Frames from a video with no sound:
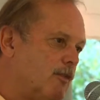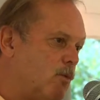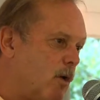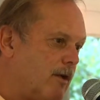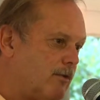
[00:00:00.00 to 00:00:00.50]
The
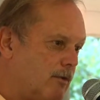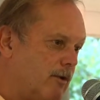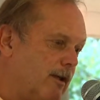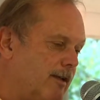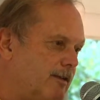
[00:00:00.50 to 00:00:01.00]

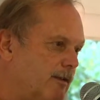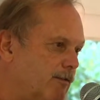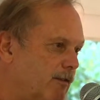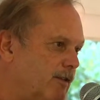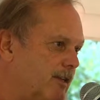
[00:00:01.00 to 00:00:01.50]
Wanderer,
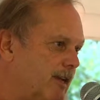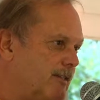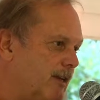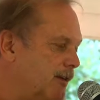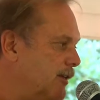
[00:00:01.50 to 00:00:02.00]
1858
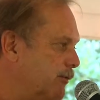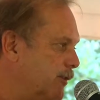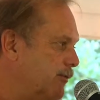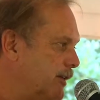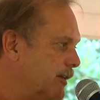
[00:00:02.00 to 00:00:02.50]
to
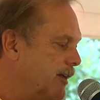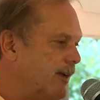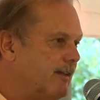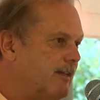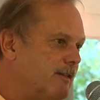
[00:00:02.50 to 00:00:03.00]

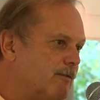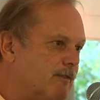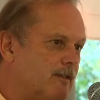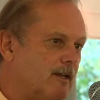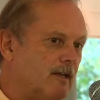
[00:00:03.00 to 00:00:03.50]
1859,
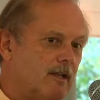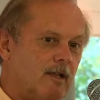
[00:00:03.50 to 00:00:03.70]
1859.